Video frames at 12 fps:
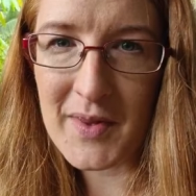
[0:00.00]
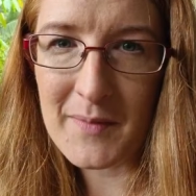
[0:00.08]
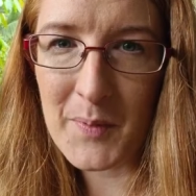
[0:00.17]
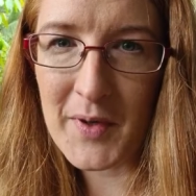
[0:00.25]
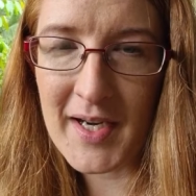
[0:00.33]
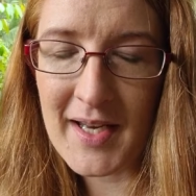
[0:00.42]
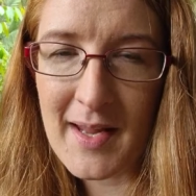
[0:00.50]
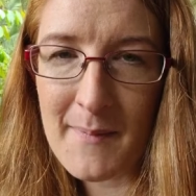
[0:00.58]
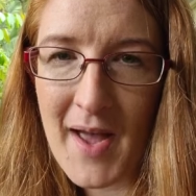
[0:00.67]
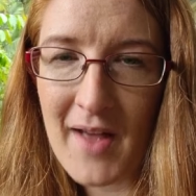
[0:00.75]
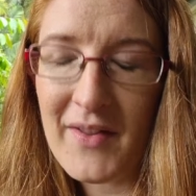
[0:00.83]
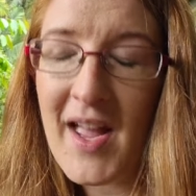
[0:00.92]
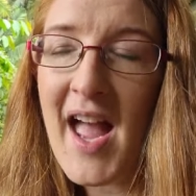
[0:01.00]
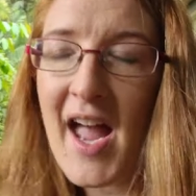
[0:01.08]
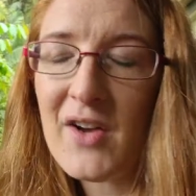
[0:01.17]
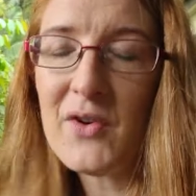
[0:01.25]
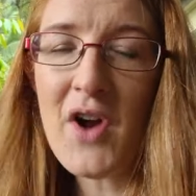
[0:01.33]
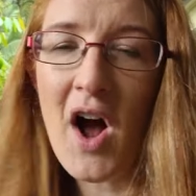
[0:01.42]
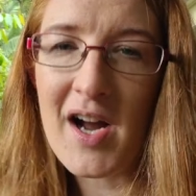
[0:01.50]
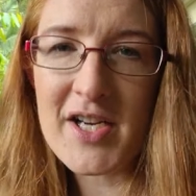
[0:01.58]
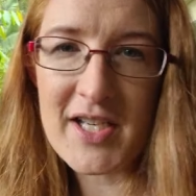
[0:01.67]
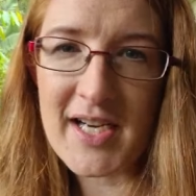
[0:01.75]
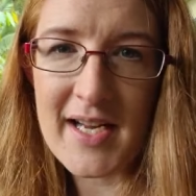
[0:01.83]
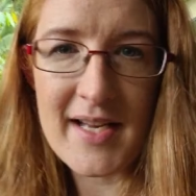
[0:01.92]
put it in their mouth. And good
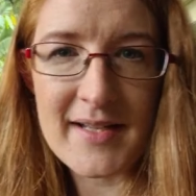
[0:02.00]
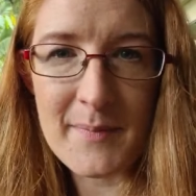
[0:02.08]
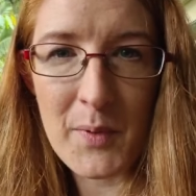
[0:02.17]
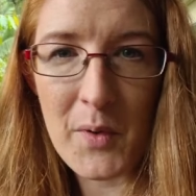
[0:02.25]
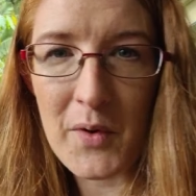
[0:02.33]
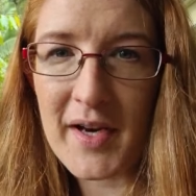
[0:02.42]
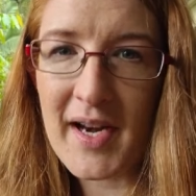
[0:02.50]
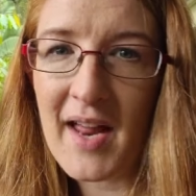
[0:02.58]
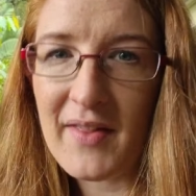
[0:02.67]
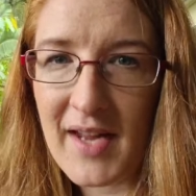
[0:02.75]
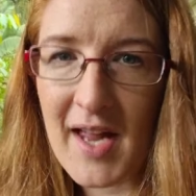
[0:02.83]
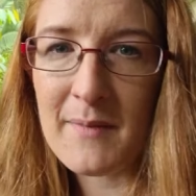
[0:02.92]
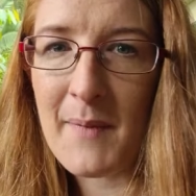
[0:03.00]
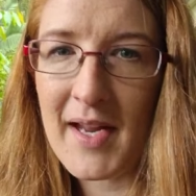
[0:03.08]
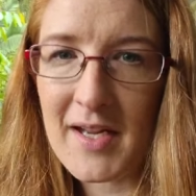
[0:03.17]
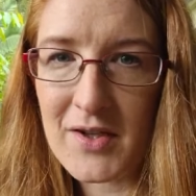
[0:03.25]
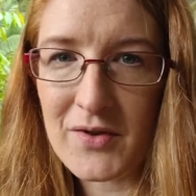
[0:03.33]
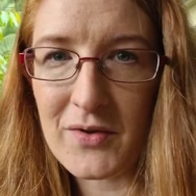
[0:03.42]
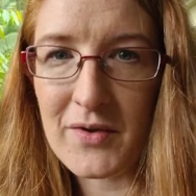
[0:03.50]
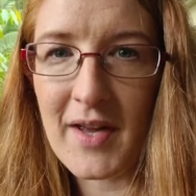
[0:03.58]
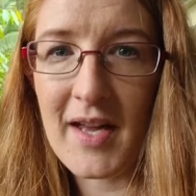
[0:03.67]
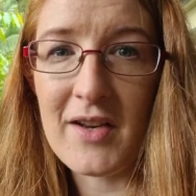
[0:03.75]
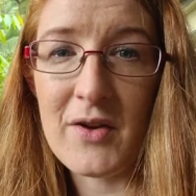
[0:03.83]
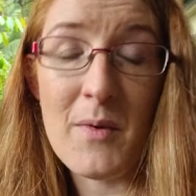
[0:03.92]
hygiene is important at the end, making sure
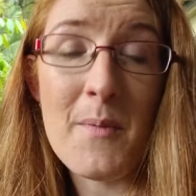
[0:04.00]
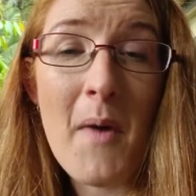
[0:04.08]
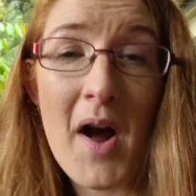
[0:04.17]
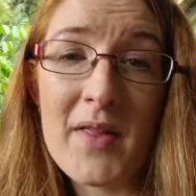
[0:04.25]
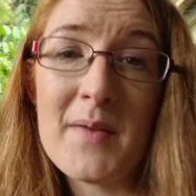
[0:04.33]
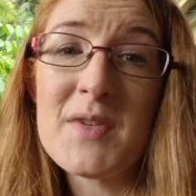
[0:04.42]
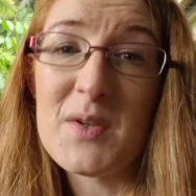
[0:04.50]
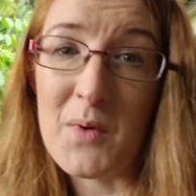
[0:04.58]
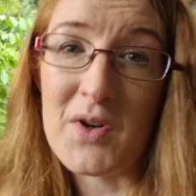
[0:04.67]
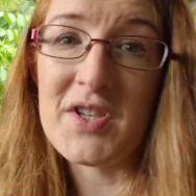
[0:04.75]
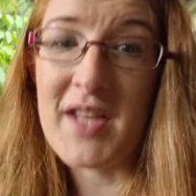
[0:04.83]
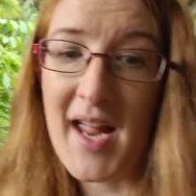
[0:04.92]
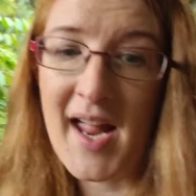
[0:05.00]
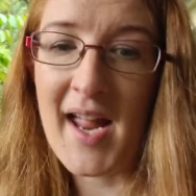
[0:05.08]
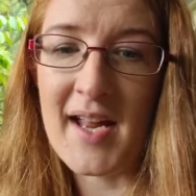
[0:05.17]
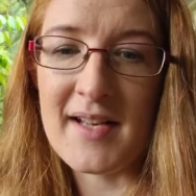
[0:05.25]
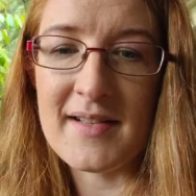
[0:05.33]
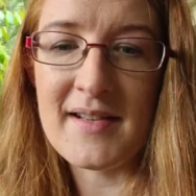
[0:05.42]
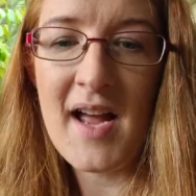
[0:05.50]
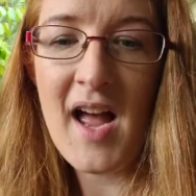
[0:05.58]
that you remind them to wash their hands